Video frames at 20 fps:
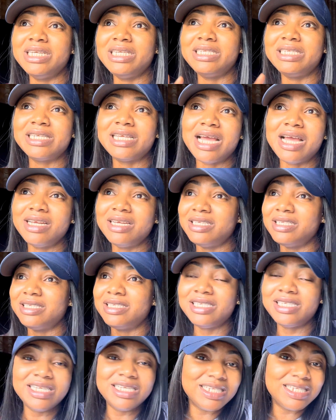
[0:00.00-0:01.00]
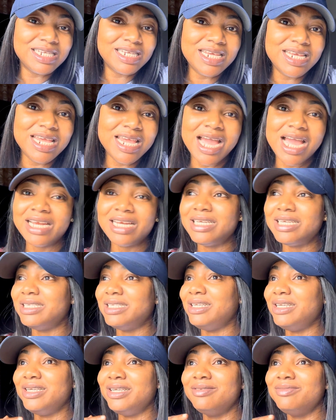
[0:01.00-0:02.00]
the, the city and
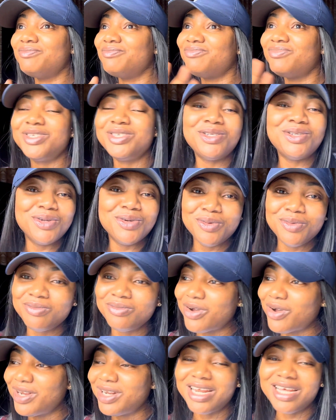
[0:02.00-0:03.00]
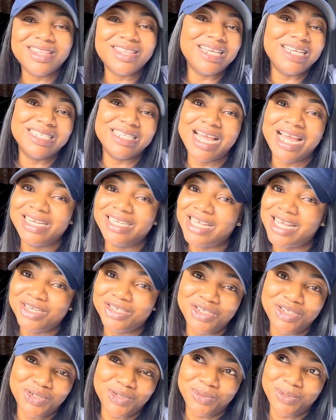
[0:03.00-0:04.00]
the, you know, other things that are
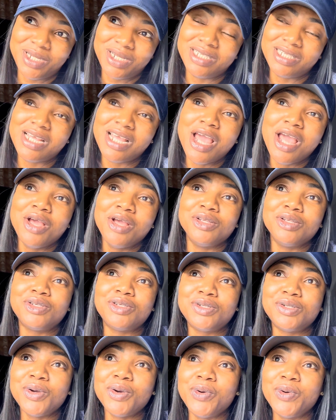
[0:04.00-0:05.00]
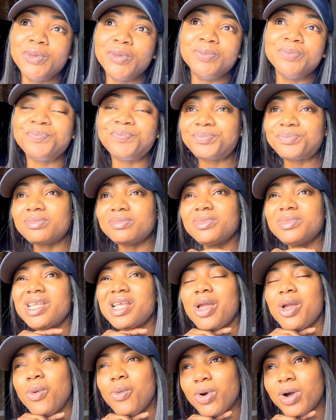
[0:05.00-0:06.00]
attached to it. So
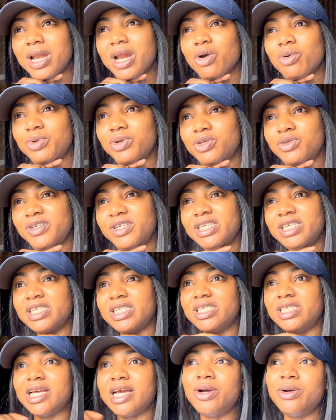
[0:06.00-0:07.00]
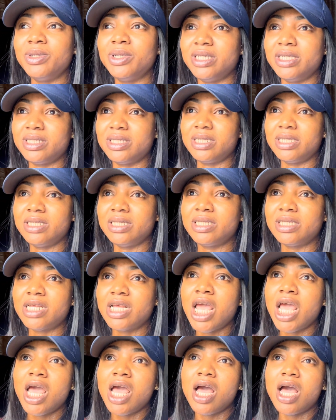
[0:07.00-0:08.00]
what I'll be doing in the town is this.
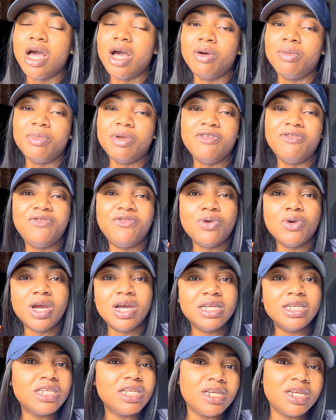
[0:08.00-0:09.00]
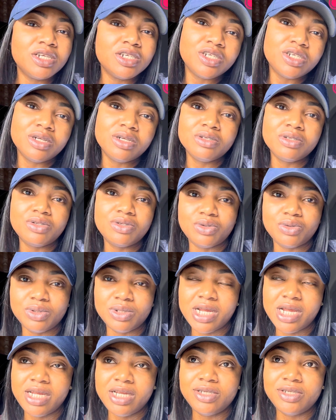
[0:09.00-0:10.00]
Um, if you're an international
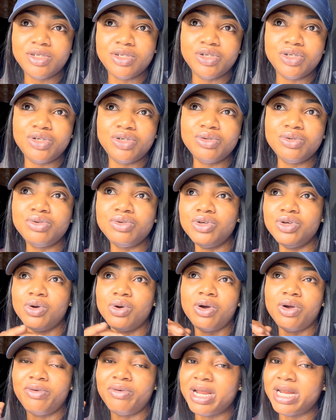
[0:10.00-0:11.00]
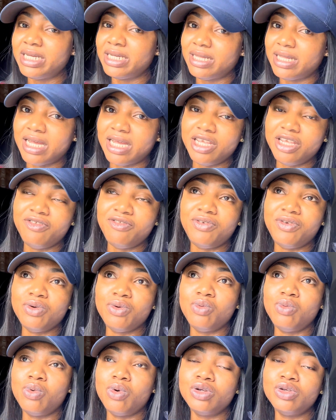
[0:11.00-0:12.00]
student, you should know already that if you
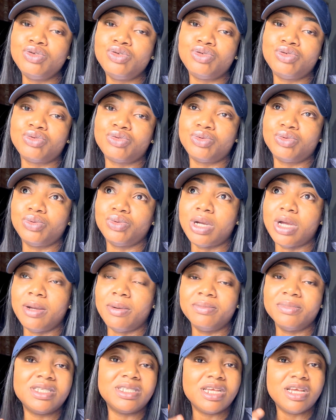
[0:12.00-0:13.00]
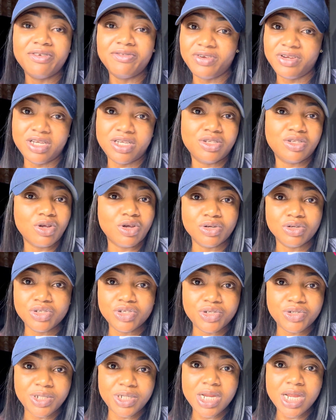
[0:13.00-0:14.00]
want to um, serve in this
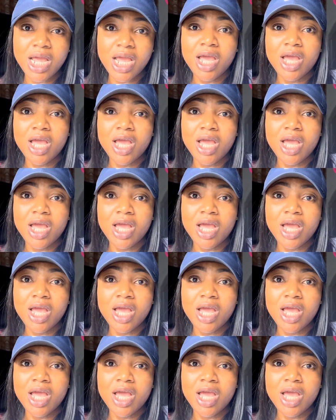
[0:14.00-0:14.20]
country,